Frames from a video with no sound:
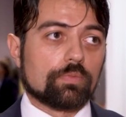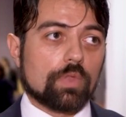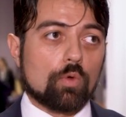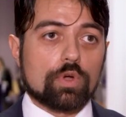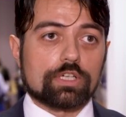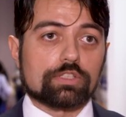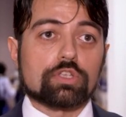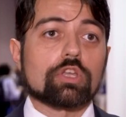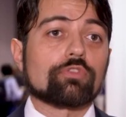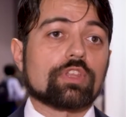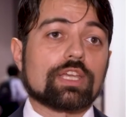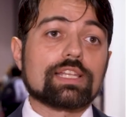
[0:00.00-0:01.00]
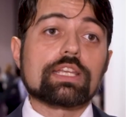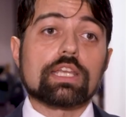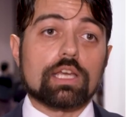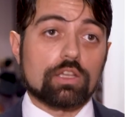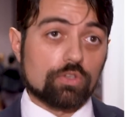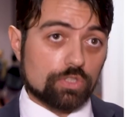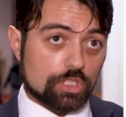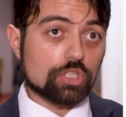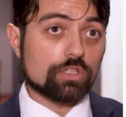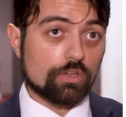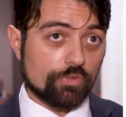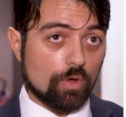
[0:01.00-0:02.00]
awareness of the clinical
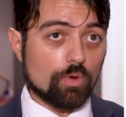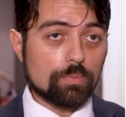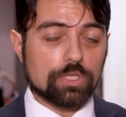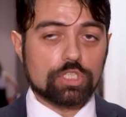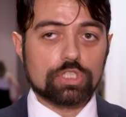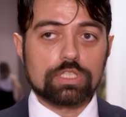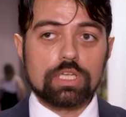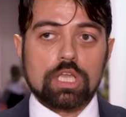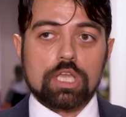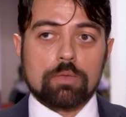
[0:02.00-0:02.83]
condition of our patient,